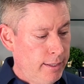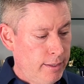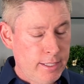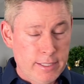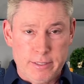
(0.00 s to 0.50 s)

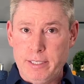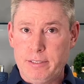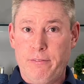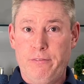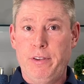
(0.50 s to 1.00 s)
This is
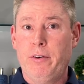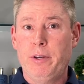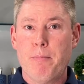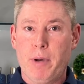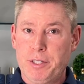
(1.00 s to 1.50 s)
a
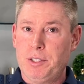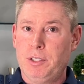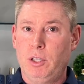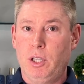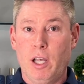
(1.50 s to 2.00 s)
very much
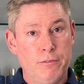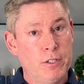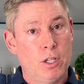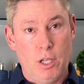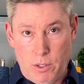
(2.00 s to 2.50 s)
loved
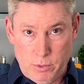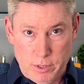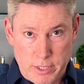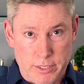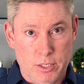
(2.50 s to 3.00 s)
clone.
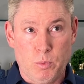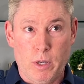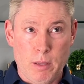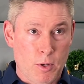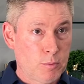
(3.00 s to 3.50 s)
This is one
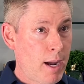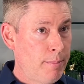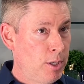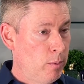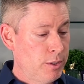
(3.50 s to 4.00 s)
of the most
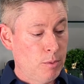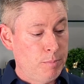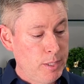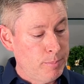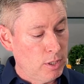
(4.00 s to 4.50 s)
popular ones that
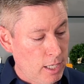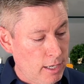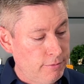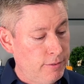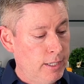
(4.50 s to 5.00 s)
people
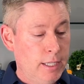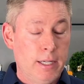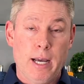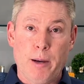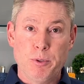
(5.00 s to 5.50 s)
love.
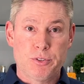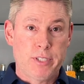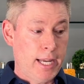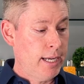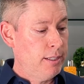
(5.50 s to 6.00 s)
I will
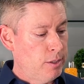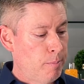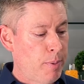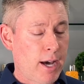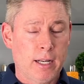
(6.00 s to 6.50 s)
say the
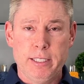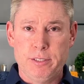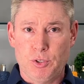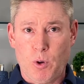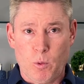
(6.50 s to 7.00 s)
bottle
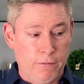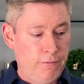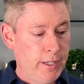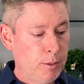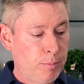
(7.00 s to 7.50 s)
is a total
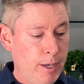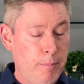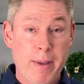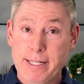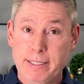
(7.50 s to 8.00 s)
fingerprint
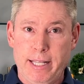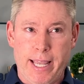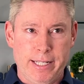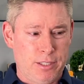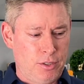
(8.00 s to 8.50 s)
magnet,
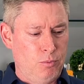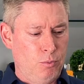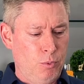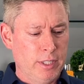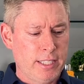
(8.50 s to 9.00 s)
and it's
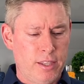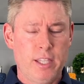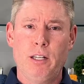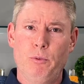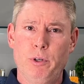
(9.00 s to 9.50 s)
really
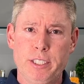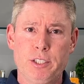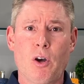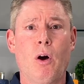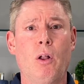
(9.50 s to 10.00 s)
thin and really
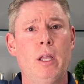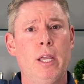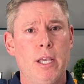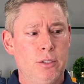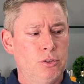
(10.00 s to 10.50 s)
tall.
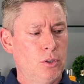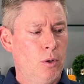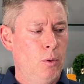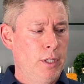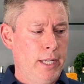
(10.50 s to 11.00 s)

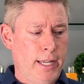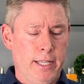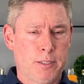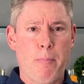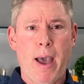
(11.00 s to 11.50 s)
So
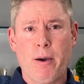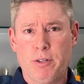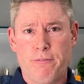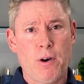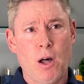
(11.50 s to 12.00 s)
it's bound
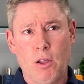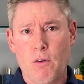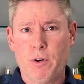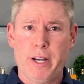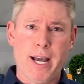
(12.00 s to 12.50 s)
to fall
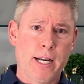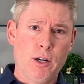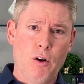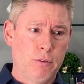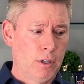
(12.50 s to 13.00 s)
over, knock
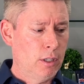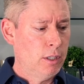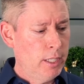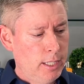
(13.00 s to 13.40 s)
over.